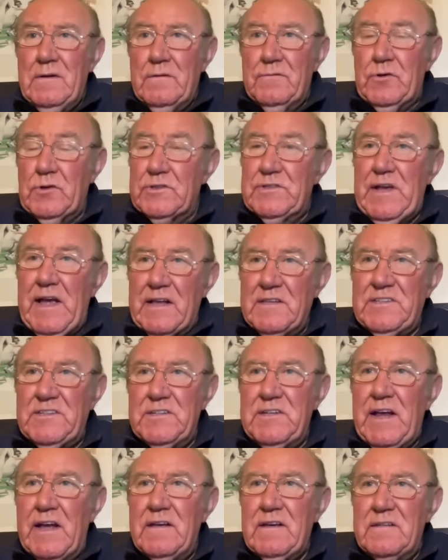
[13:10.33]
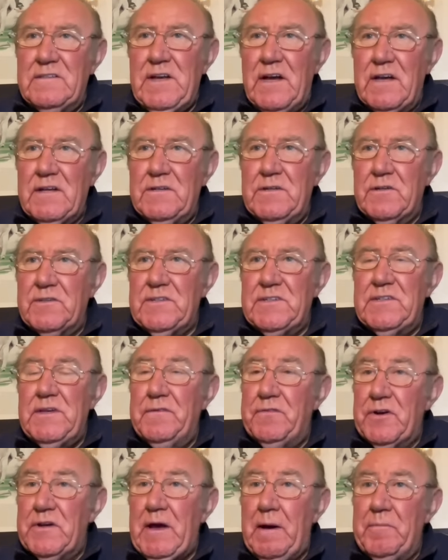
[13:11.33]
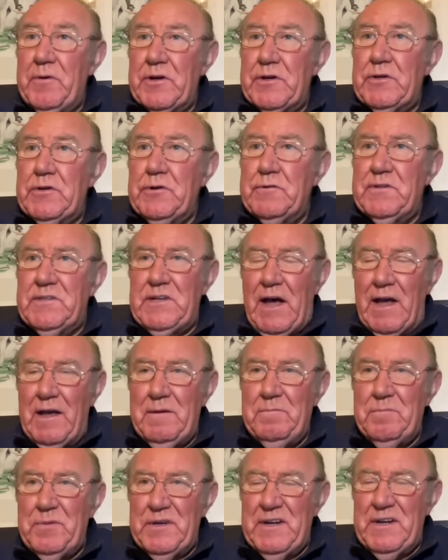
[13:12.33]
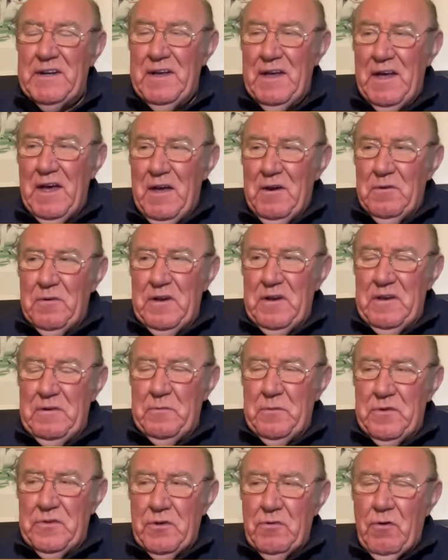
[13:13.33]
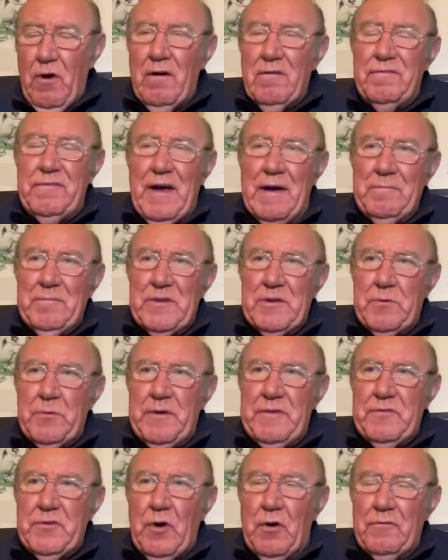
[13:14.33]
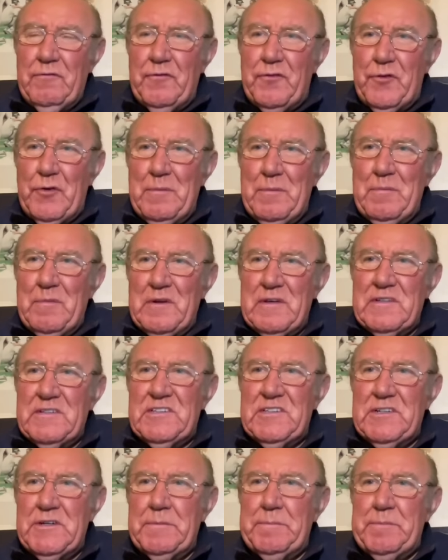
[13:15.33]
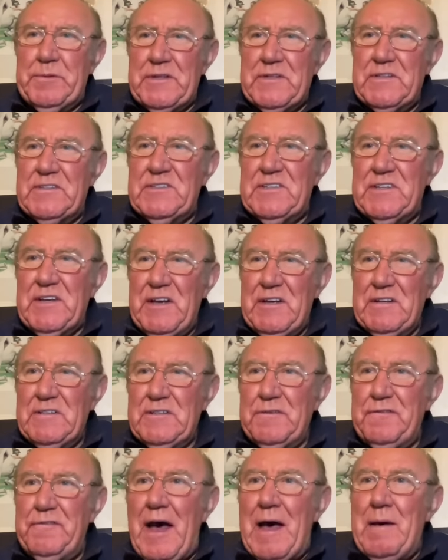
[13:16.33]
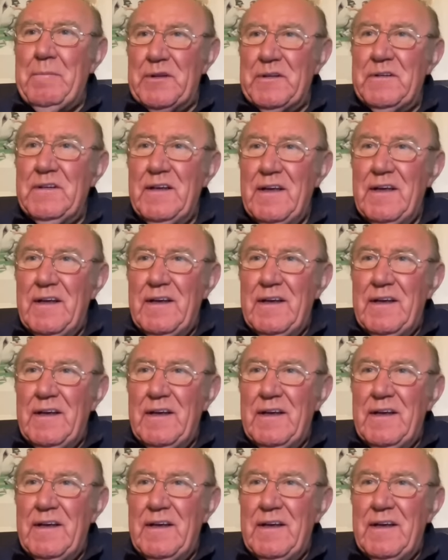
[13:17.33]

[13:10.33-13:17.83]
Of course, cancer diagnosis never come at a good time, but with the royal family, we've gone from a surplus to famine